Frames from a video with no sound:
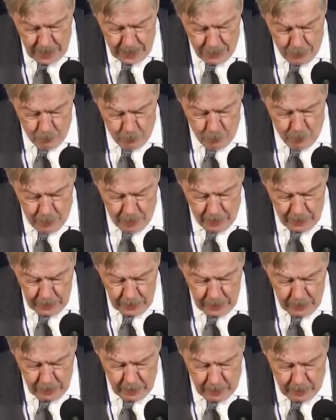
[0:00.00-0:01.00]
The
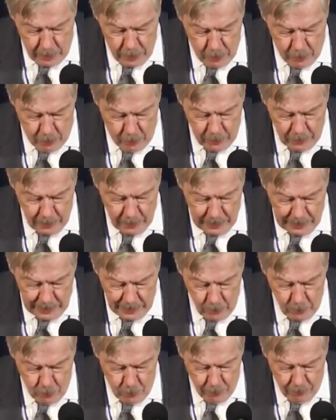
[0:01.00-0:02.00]
rarely noted
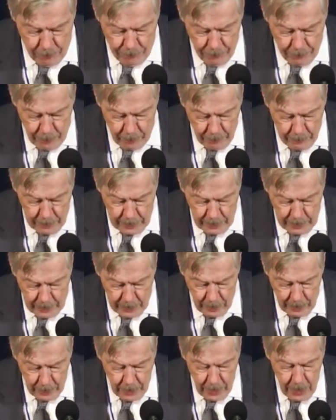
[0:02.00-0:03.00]
late war film
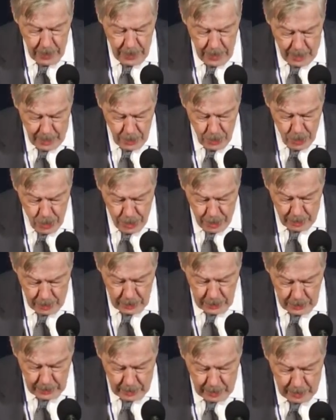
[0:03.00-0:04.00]
entitled None Shall
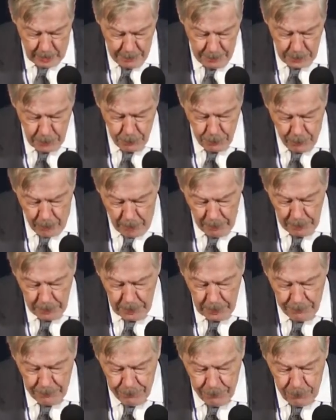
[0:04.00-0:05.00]
Escape is probably the
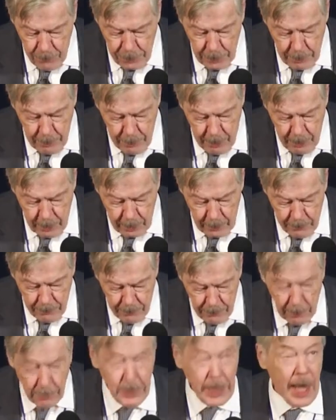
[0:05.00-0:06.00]
first American
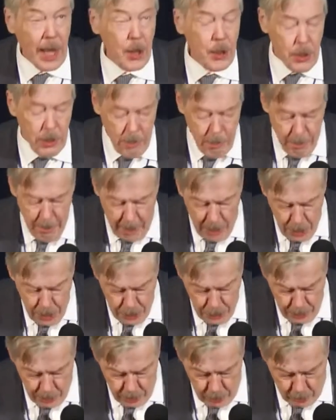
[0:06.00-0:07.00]
film to actually mention the